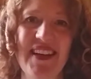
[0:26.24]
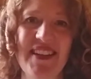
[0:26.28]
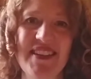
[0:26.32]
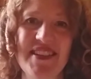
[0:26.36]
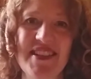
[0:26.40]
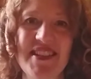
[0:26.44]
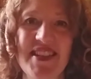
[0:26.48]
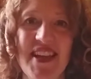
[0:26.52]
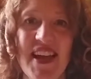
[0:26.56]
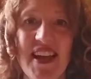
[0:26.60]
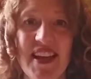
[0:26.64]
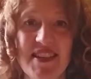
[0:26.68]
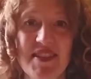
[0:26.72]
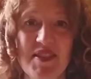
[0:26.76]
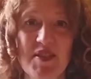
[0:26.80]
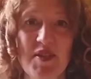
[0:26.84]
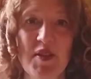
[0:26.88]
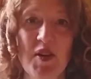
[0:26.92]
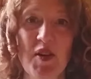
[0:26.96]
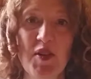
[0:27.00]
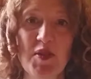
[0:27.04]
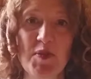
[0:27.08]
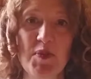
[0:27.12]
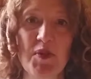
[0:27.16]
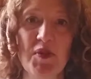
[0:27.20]
Today's
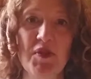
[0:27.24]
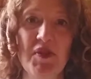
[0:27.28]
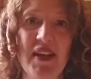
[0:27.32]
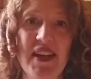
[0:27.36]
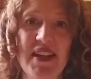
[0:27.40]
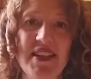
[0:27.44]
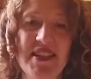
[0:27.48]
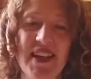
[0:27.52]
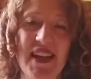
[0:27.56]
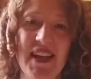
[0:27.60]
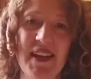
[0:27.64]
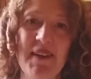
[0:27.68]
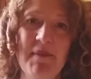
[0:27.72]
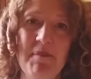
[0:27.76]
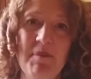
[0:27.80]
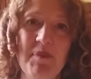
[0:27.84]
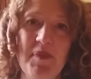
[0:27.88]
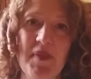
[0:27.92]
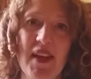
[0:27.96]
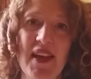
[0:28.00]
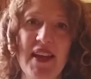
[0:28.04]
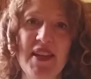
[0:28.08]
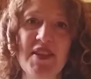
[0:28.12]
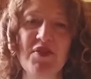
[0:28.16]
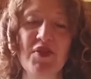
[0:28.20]
Gospel reading
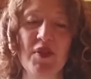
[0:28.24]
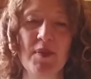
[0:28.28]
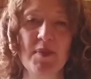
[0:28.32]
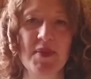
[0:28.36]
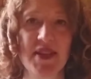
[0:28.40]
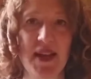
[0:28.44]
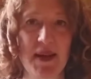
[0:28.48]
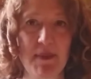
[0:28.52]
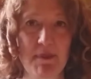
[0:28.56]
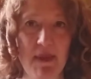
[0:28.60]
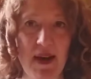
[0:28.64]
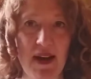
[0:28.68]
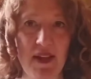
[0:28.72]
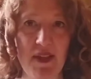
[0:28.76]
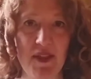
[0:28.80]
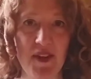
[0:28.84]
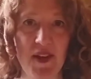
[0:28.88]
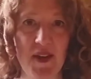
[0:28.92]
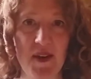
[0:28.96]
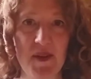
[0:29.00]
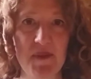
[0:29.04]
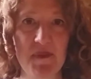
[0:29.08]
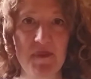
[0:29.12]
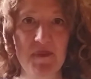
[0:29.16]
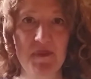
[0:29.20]
is from St
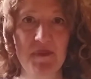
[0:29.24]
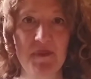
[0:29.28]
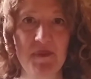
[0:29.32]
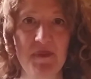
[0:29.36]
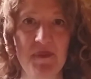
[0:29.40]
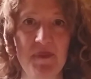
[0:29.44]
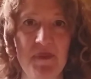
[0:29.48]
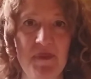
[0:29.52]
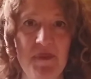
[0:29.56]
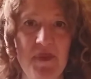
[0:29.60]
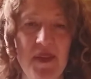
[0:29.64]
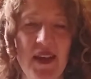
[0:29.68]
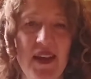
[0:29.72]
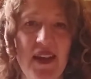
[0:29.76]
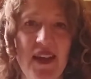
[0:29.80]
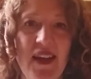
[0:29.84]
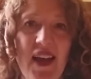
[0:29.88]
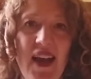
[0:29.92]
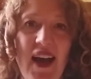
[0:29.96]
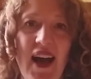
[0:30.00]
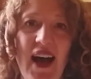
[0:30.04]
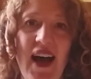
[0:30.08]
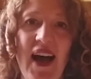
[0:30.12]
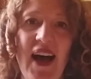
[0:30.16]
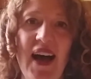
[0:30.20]
Matthew.
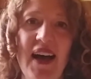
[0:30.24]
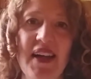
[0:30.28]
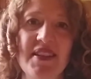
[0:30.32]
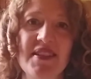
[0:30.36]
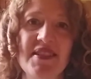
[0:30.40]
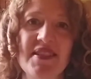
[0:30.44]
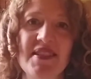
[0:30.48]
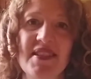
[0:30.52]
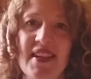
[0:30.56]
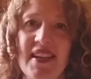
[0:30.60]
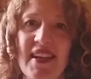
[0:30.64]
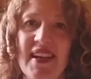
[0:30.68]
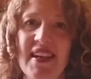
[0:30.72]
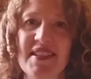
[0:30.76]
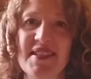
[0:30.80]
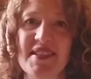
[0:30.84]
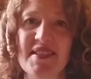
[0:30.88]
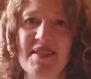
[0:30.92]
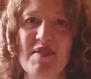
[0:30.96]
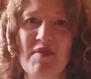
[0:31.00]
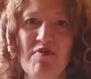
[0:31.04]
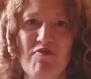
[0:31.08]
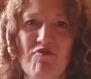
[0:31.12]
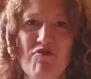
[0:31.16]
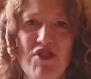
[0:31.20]
And
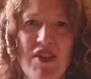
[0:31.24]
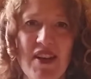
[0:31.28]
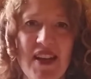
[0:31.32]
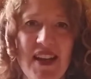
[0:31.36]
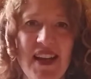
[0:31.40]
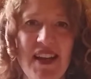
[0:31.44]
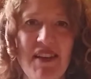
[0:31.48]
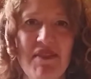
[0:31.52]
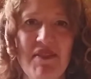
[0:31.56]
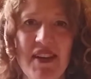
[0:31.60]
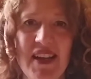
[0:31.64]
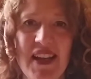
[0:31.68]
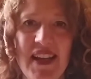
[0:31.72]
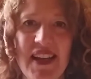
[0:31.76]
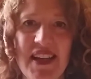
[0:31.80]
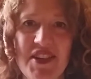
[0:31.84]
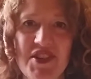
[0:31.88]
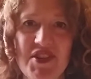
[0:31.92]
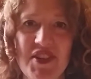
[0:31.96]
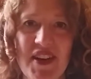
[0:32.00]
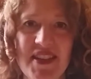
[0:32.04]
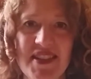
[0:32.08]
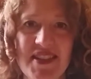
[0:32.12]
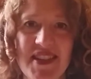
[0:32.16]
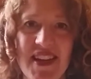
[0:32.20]
it's really, really
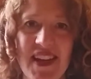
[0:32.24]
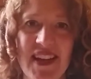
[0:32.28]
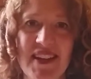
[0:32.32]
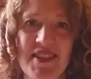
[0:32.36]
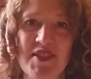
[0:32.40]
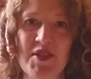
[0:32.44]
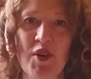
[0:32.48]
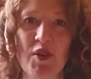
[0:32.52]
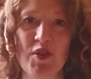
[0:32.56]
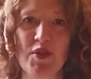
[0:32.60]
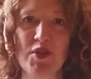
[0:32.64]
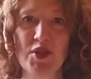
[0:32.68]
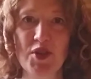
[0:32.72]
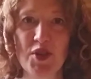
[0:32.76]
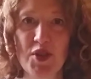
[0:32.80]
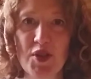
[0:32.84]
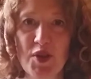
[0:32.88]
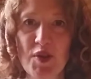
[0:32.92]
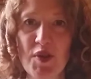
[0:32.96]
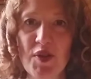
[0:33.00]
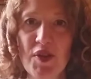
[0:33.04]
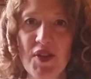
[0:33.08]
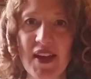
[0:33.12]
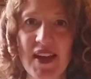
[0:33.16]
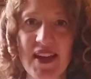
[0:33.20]
interesting. It's got
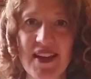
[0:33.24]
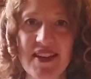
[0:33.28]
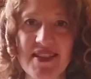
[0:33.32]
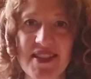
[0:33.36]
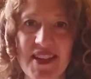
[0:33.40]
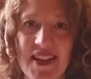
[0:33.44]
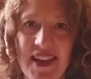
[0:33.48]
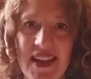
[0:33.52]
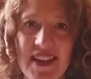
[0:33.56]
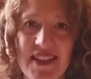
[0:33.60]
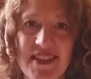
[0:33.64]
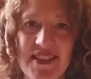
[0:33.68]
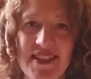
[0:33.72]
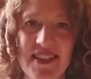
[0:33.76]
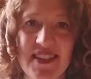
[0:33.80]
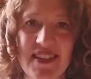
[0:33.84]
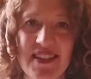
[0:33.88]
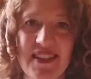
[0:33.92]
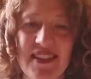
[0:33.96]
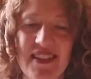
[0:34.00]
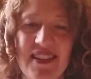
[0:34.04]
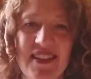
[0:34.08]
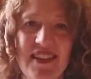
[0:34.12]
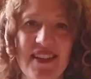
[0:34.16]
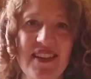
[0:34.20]
two things in it.
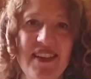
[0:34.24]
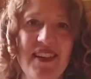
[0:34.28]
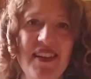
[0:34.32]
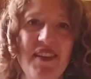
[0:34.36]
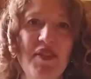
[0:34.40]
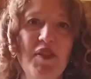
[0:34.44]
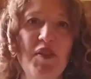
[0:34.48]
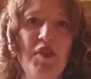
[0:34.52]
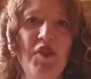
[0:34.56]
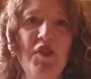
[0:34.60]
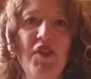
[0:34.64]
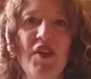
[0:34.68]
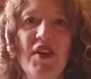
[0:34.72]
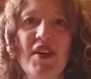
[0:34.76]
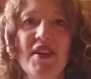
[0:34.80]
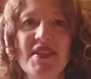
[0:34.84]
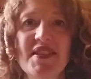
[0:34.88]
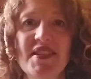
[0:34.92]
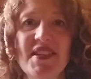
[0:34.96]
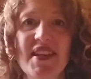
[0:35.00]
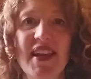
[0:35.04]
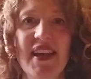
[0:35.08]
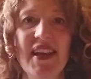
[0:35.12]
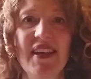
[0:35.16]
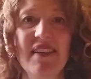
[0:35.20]
The
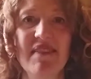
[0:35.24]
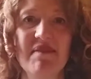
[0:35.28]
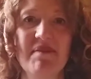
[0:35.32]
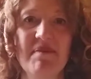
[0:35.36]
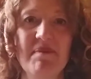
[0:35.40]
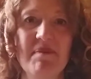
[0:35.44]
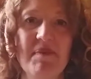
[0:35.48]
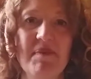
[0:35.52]
first thing